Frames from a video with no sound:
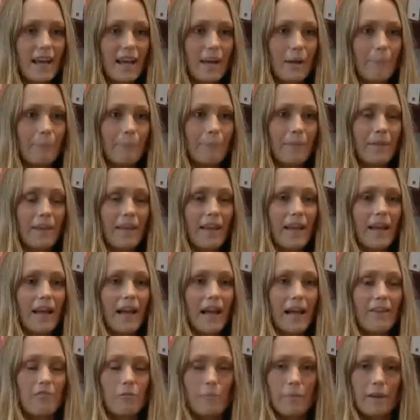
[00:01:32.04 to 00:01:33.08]
um, I
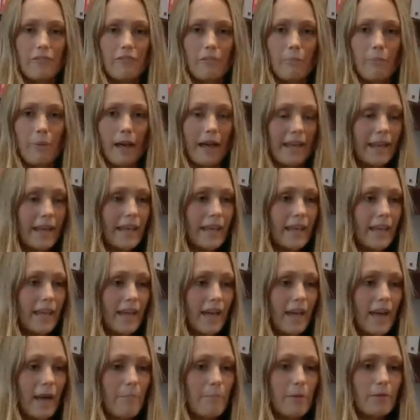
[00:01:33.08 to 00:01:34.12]
have a bit of a panic
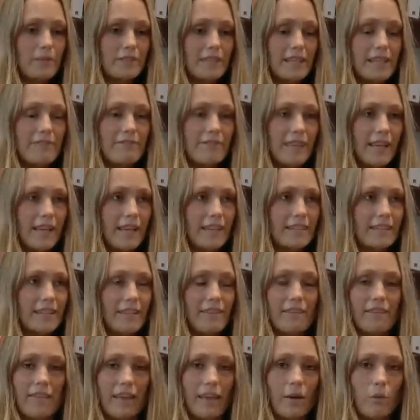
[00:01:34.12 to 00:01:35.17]
uh, most evenings
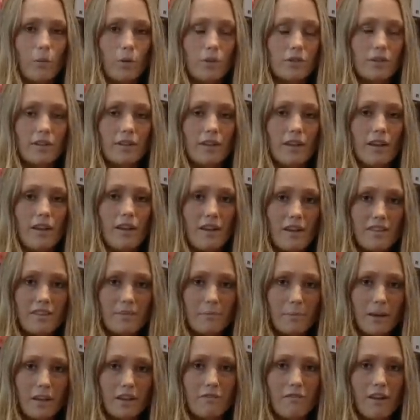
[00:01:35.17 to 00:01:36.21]
and think, what on earth
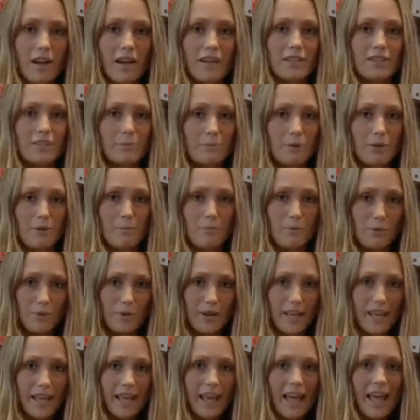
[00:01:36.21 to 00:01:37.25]
am I going to write tomorrow
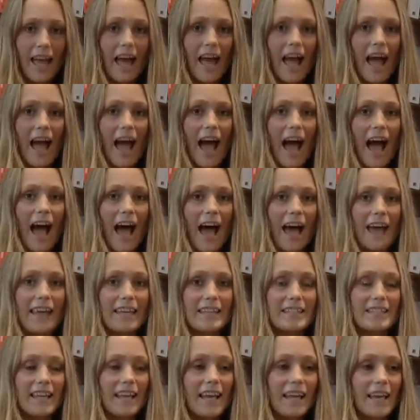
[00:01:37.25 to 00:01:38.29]
morning?
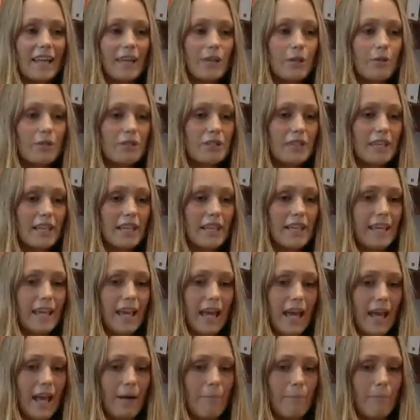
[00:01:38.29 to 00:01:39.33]
And uh, usually
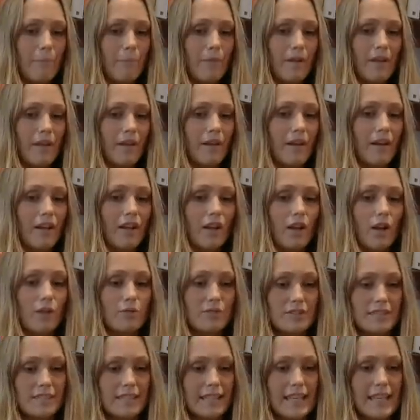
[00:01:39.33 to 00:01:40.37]
um, I'll go to
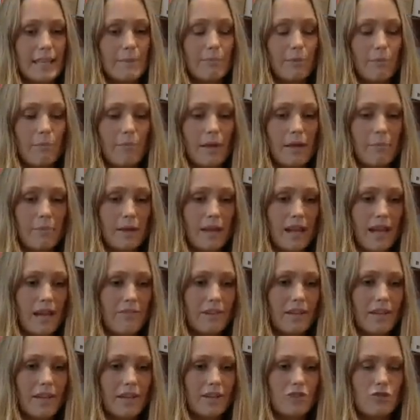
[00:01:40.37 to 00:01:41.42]
sleep and maybe I'll have
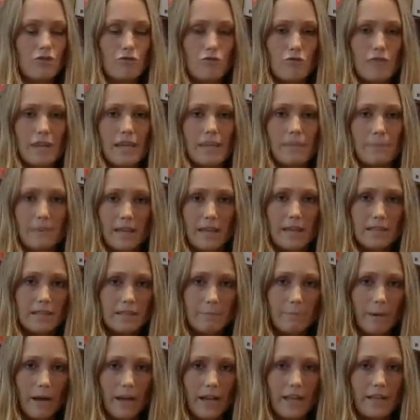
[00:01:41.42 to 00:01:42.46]
a, a dream that
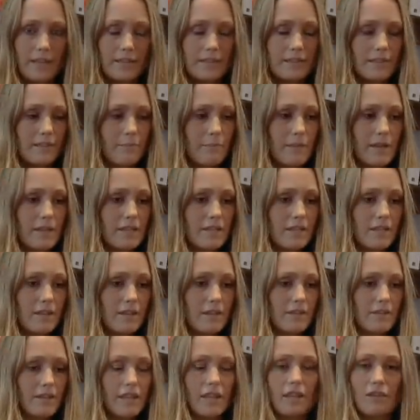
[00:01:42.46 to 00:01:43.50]
inspires me to
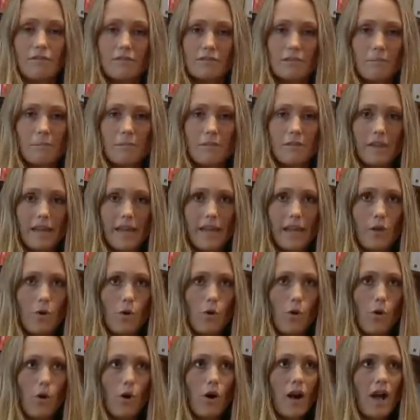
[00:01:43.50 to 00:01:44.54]
think of something,
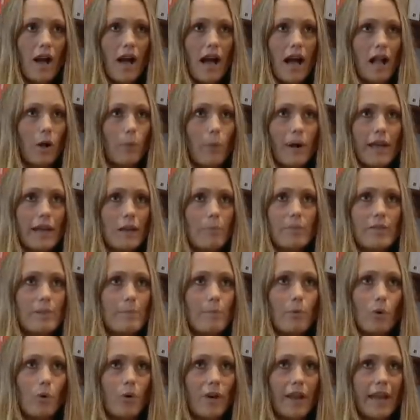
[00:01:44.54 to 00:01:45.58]
or I'll wake up in the
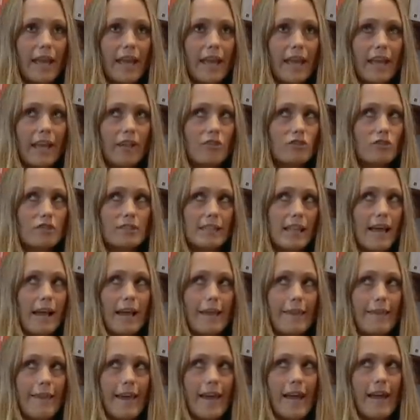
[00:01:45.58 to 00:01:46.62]
morning and I'll just
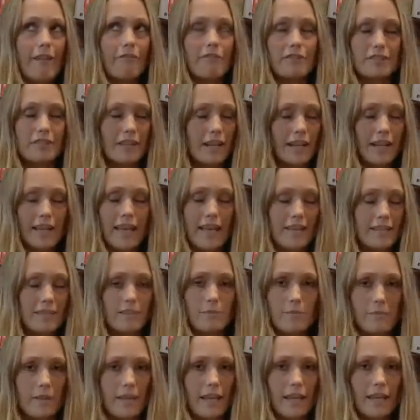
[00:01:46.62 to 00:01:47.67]
lie there until I get
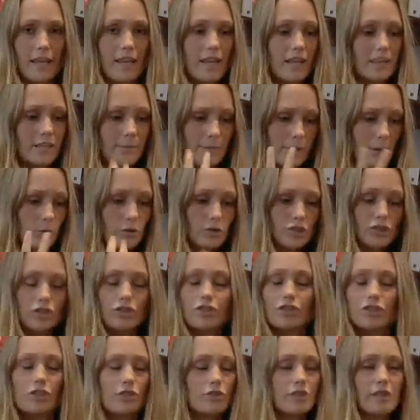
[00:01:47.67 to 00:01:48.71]
something. Something will
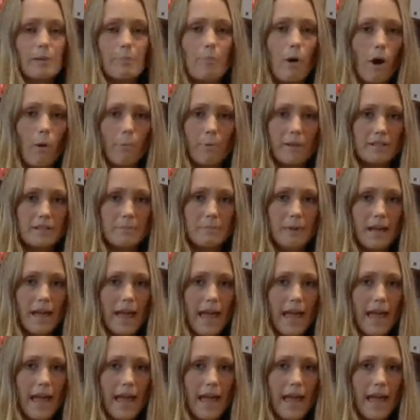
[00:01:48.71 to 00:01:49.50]
just usually pop into my